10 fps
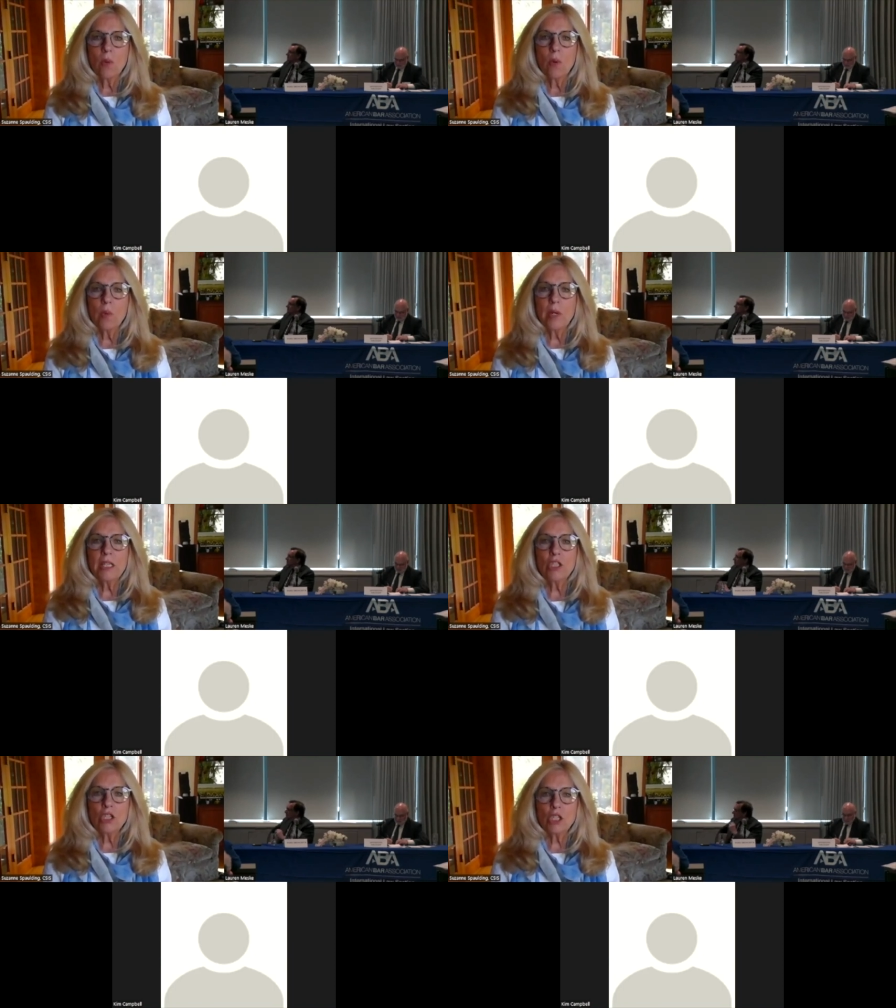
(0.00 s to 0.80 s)
were
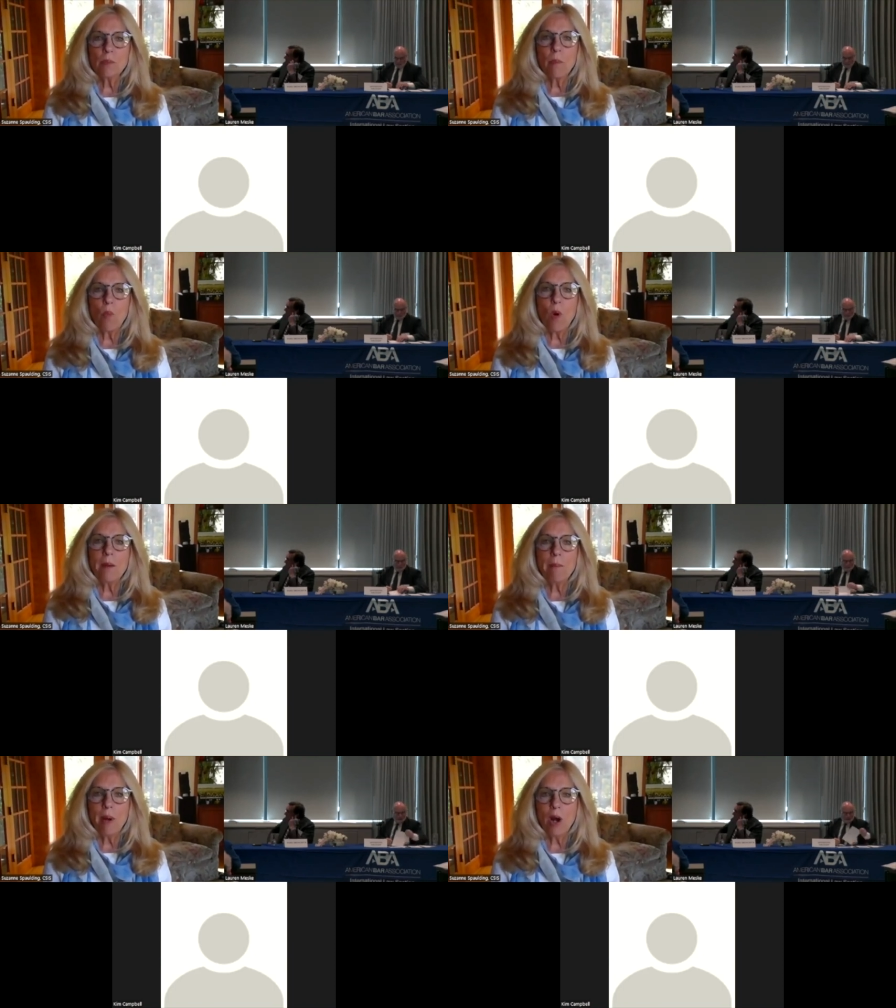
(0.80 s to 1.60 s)
really just
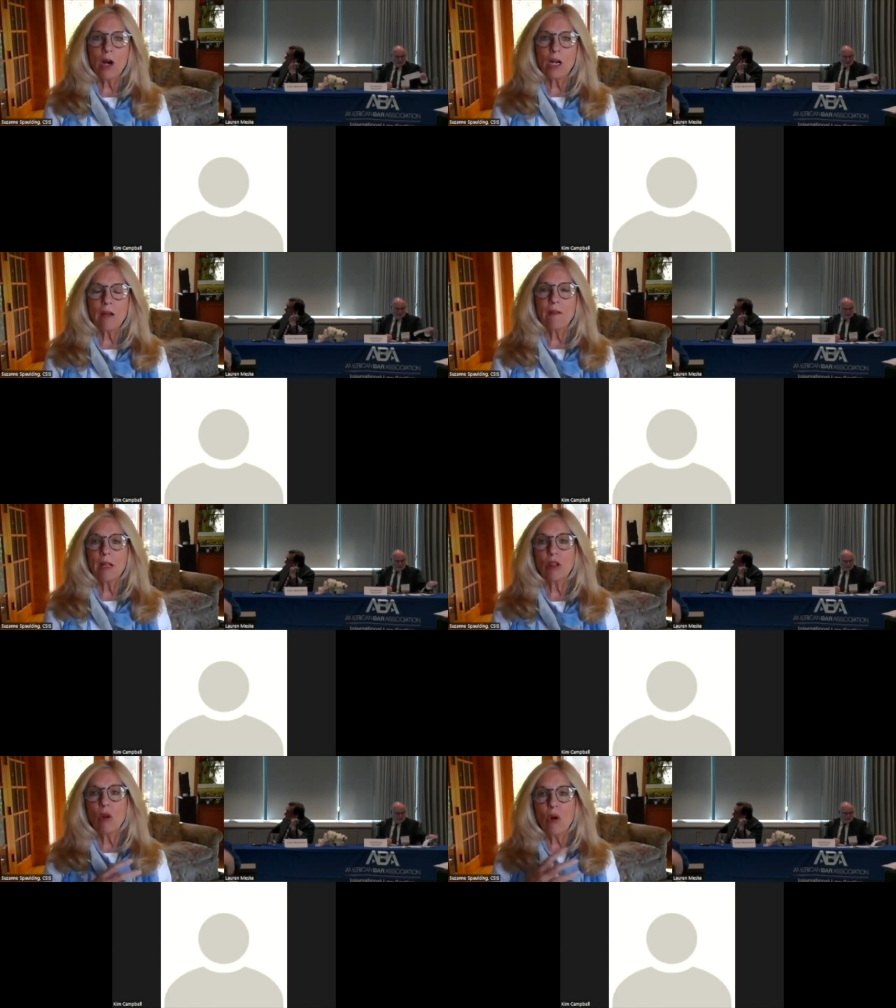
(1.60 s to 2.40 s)
one part of a
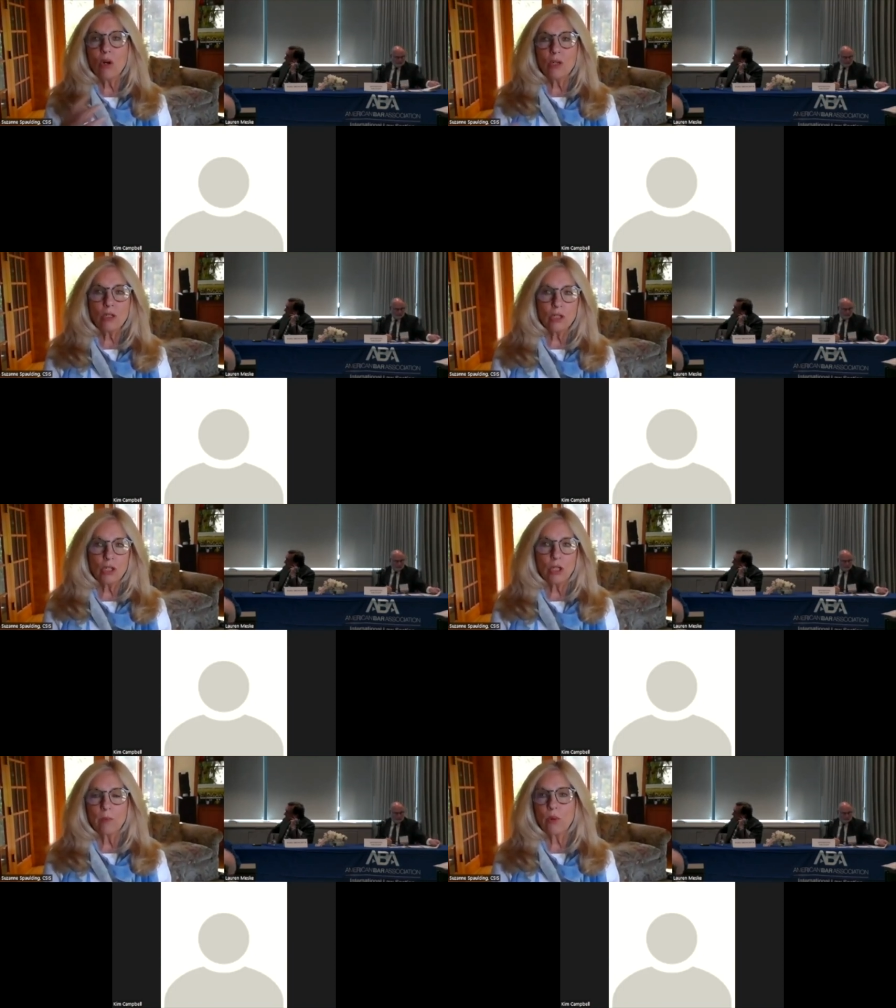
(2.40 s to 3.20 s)
longer
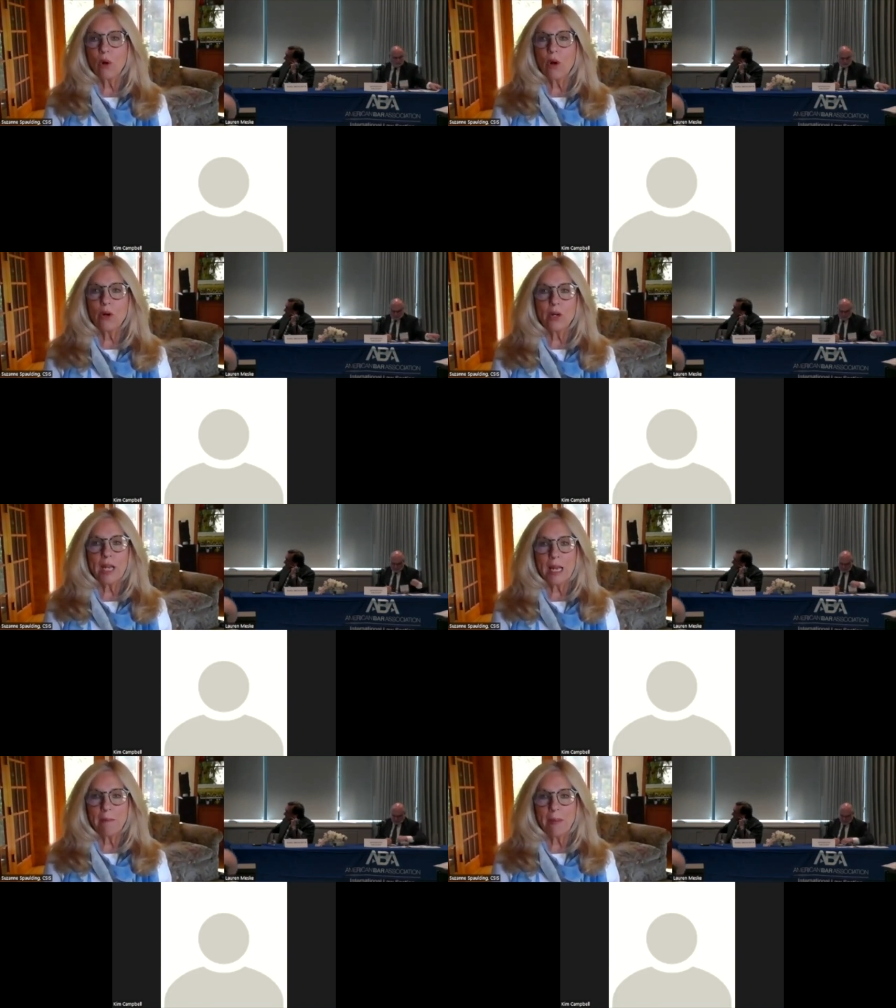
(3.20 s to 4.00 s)
term, broader
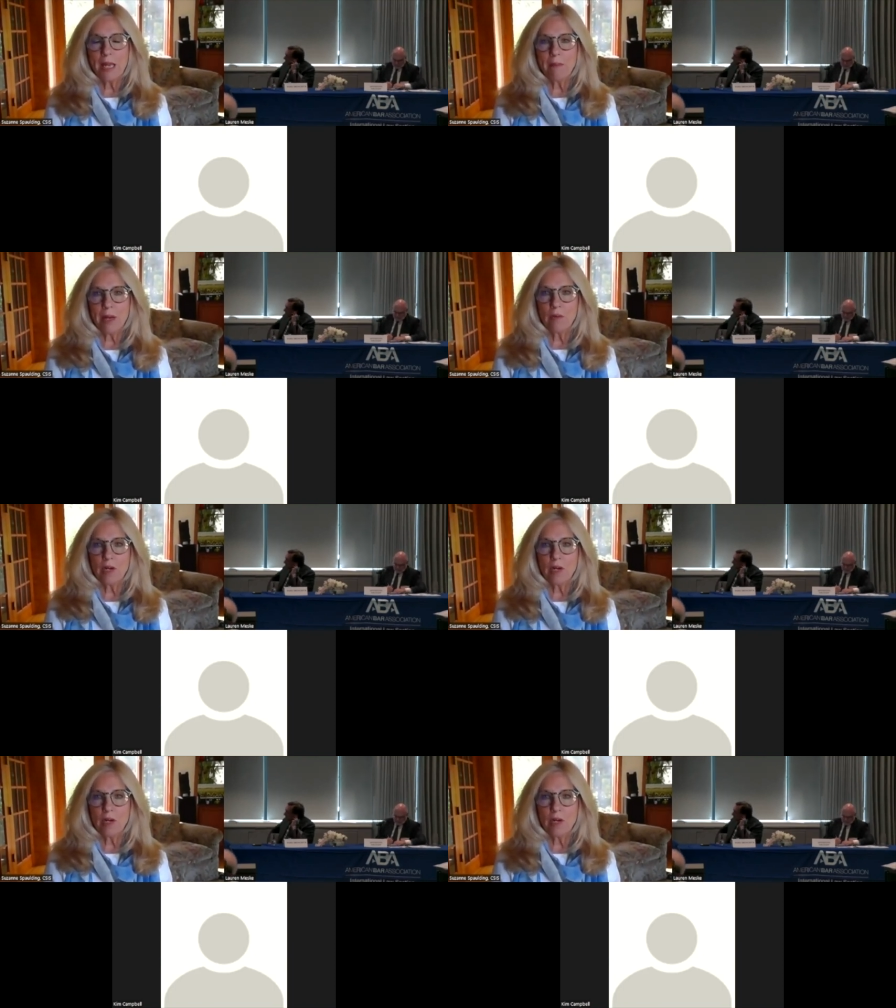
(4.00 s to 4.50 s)
campaign by